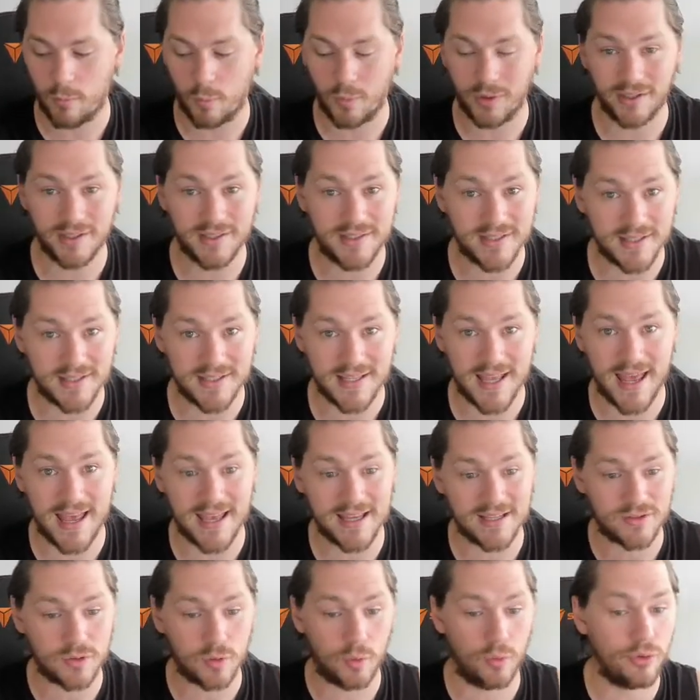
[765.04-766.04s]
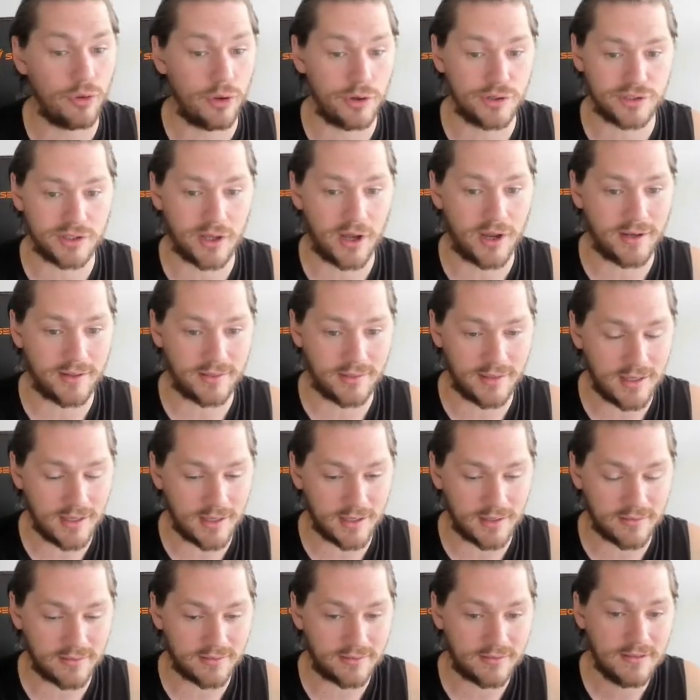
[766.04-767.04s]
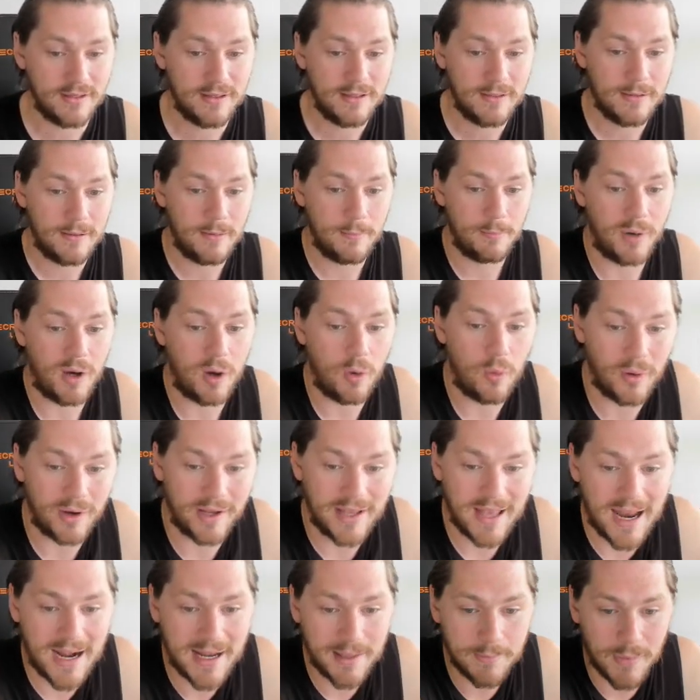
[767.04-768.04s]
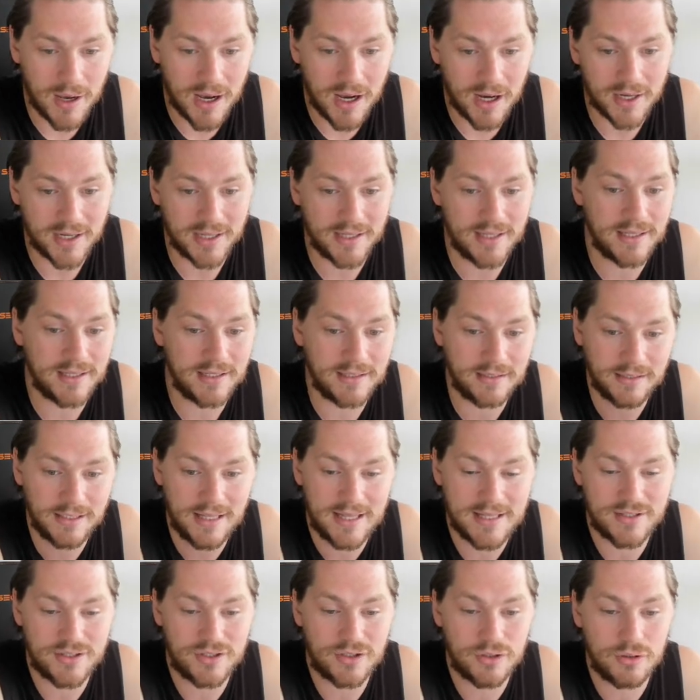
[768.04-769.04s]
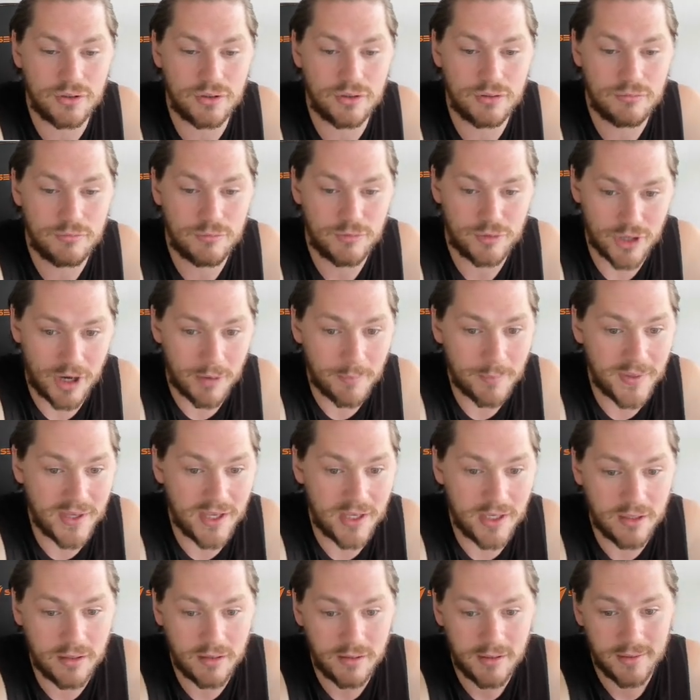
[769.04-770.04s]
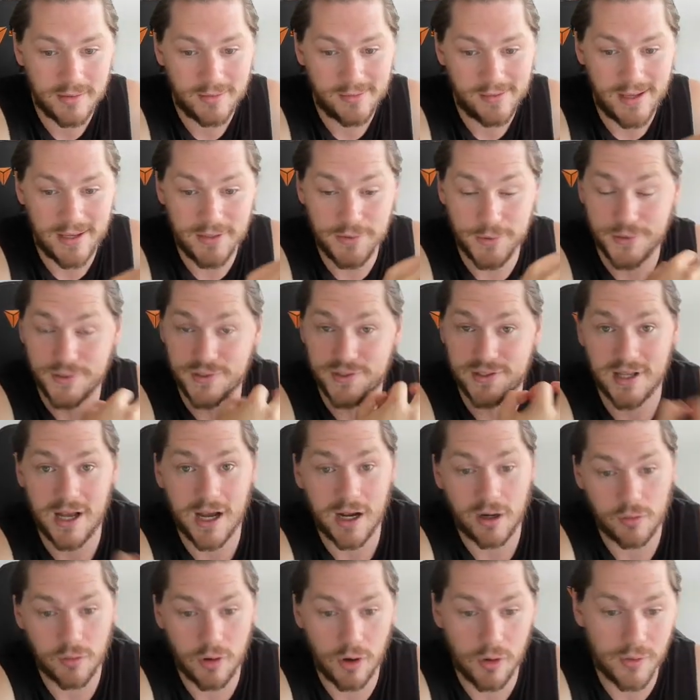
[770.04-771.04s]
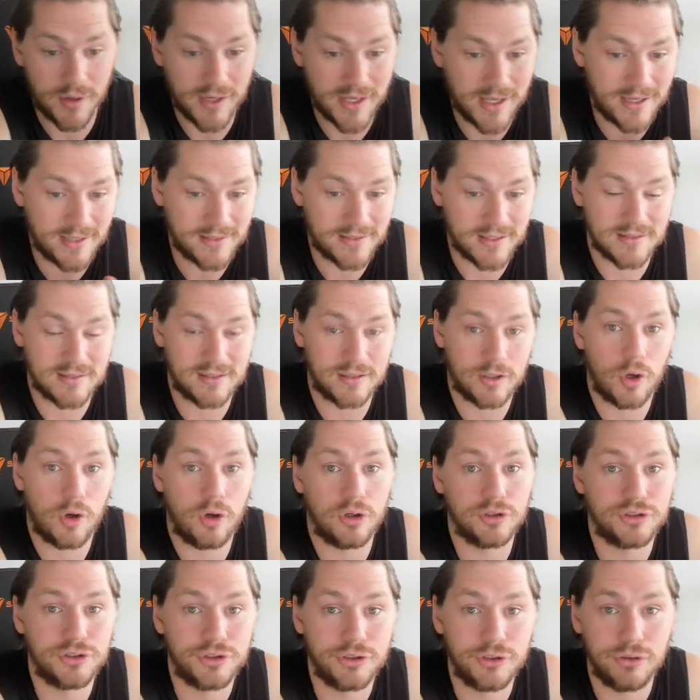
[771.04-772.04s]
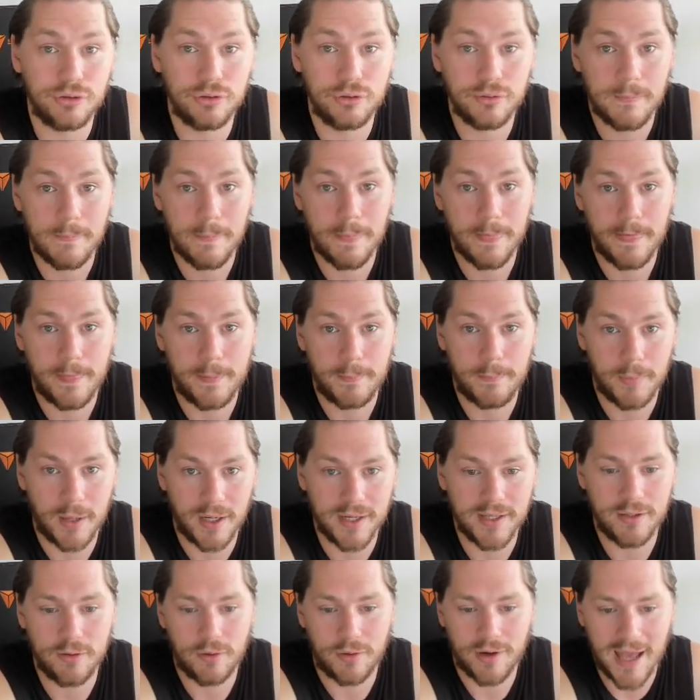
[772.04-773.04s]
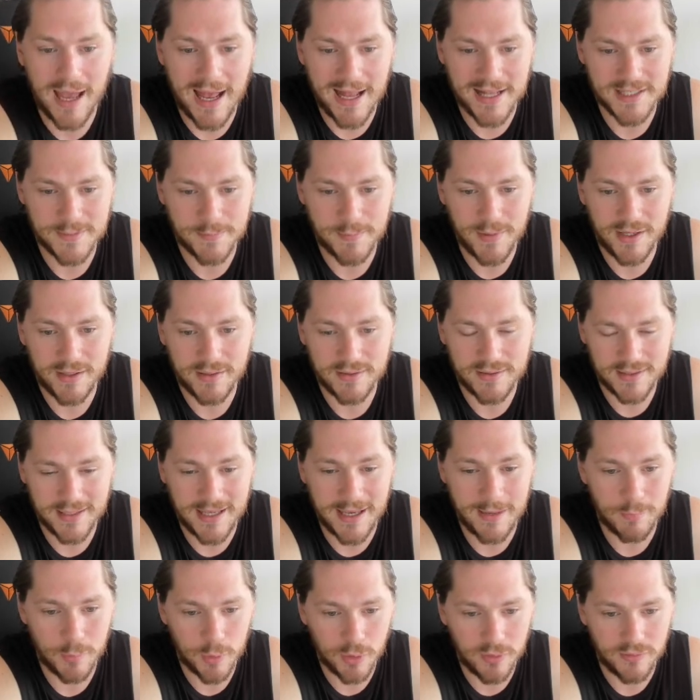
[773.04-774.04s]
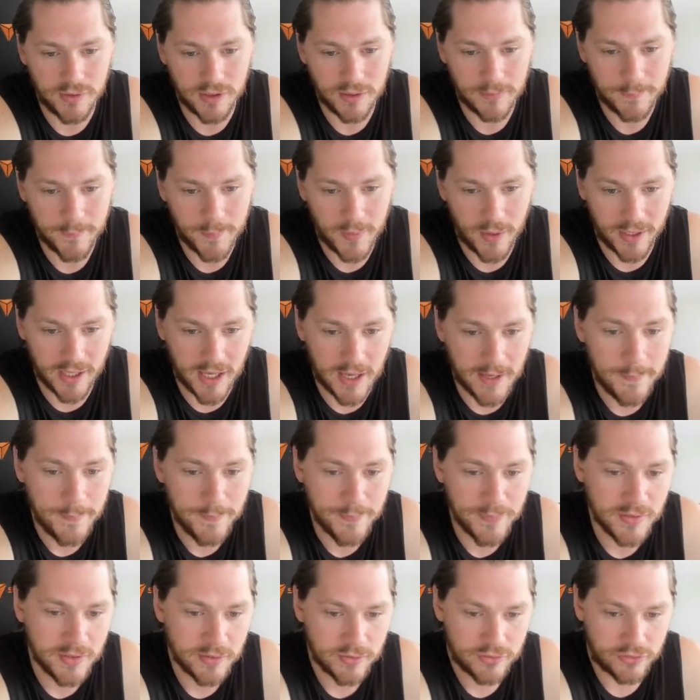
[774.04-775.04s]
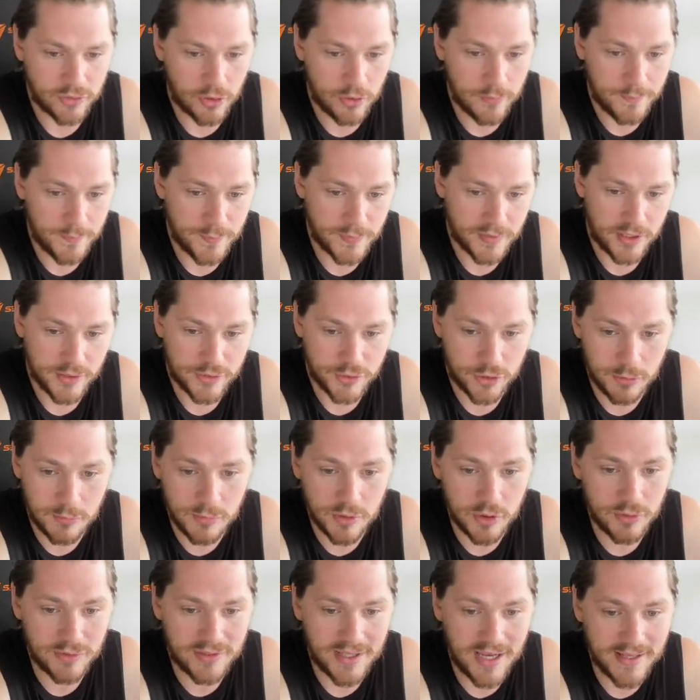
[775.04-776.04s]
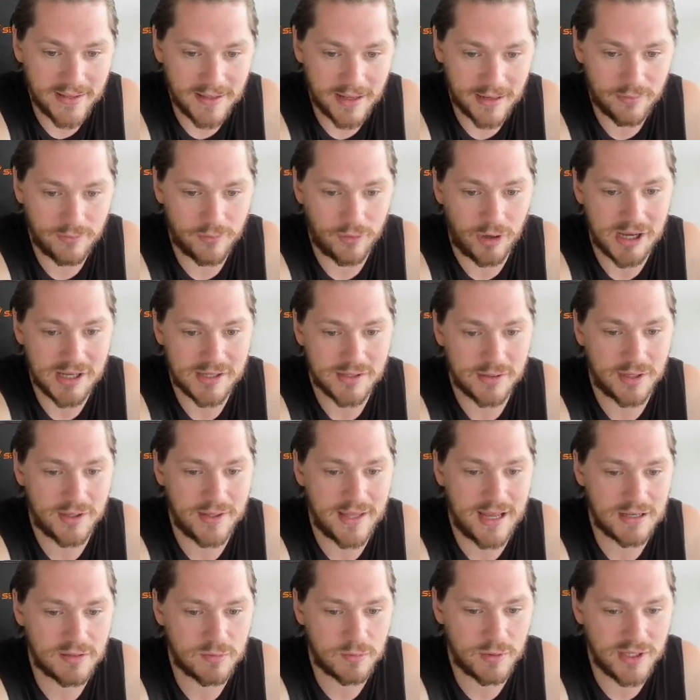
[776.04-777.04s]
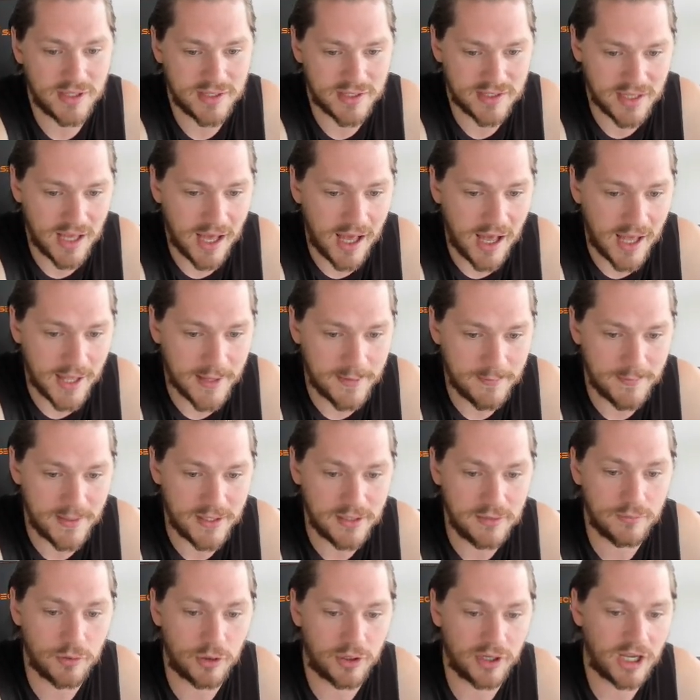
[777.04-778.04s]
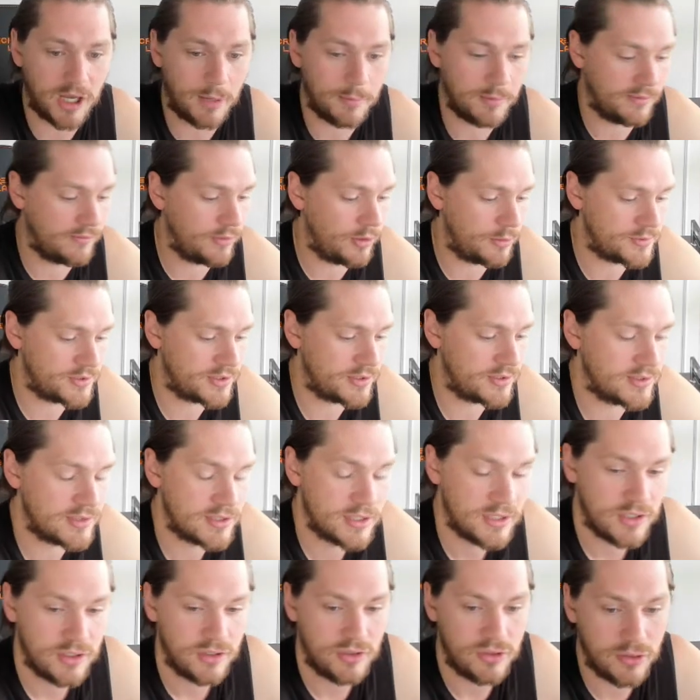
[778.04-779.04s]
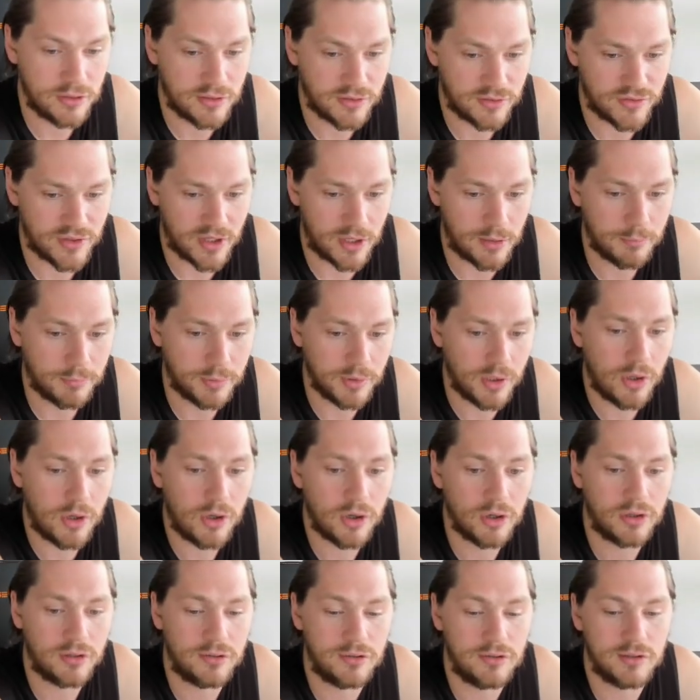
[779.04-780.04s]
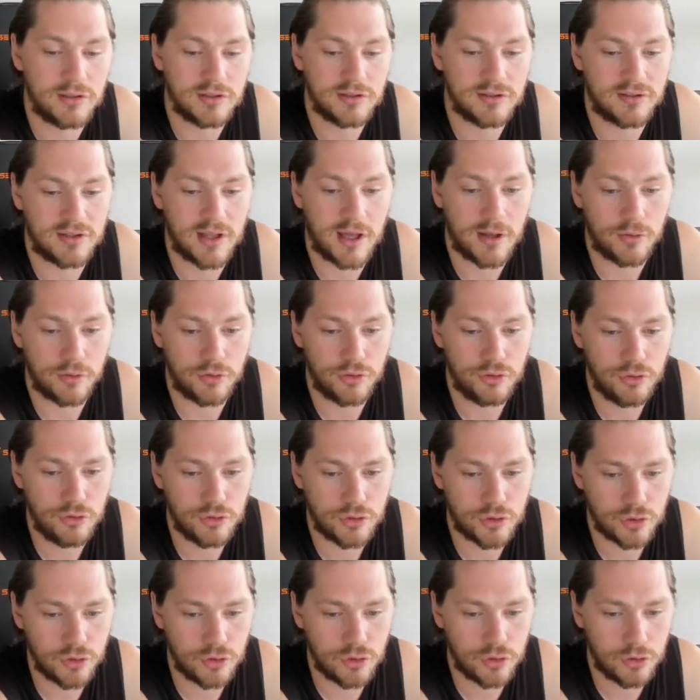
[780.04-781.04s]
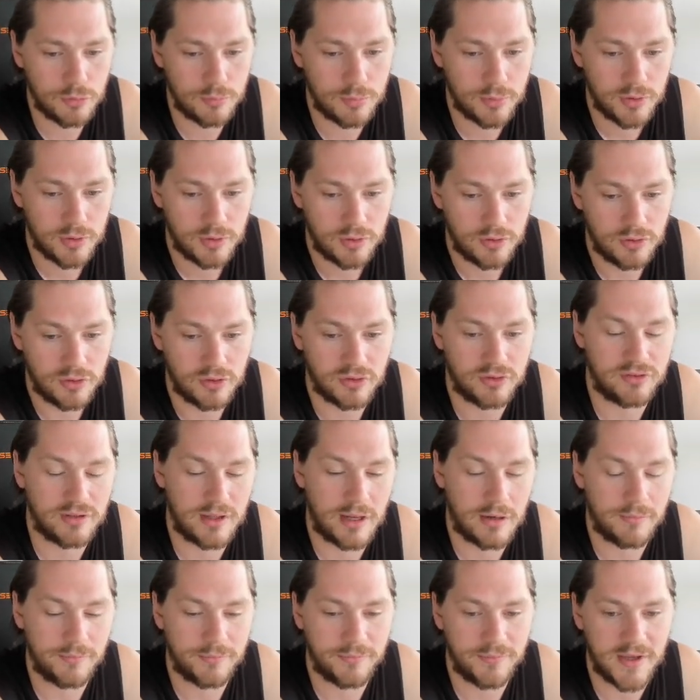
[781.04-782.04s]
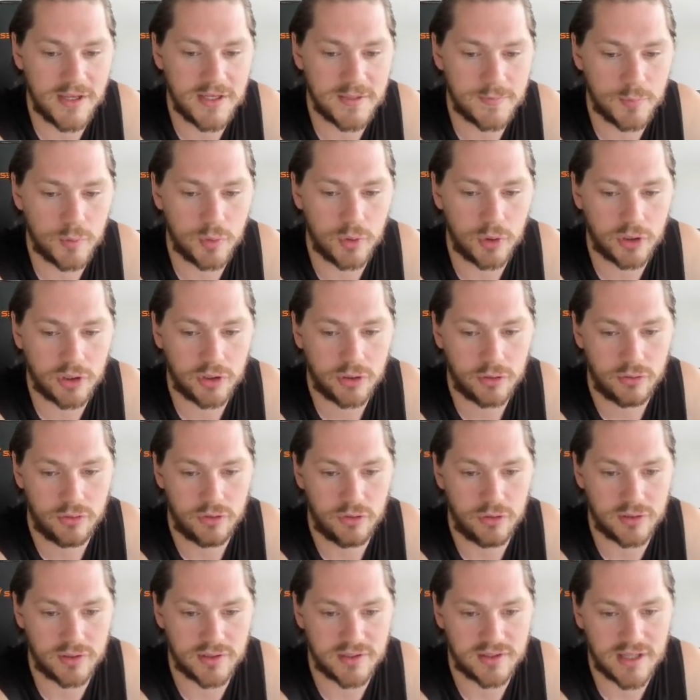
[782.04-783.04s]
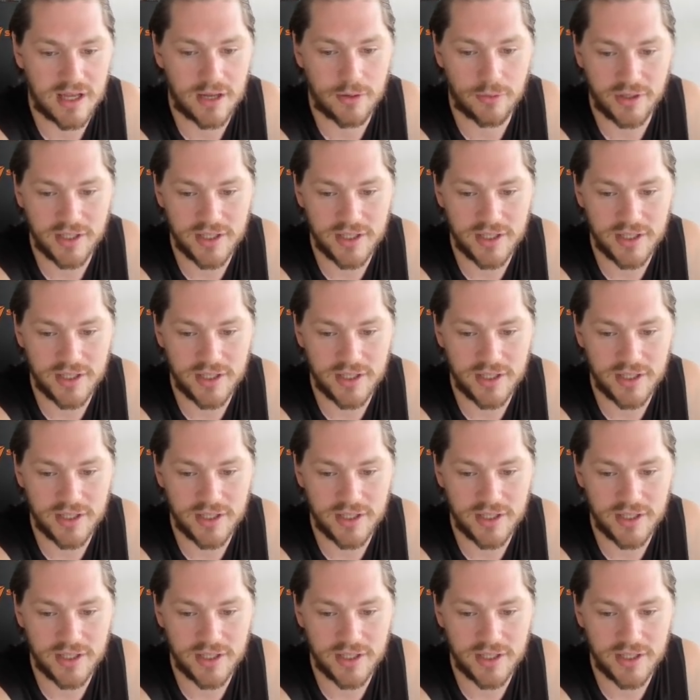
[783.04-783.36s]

willing to test, all those kind of things. But organic marketing lets you jump in and you can start growing and it doesn't cost you money on ad spend to get moving, okay? So assuming you take that advice on, that's where you start, then you've got a couple of options. You can start a blog, you can start on YouTube, you can start on Facebook, you can start on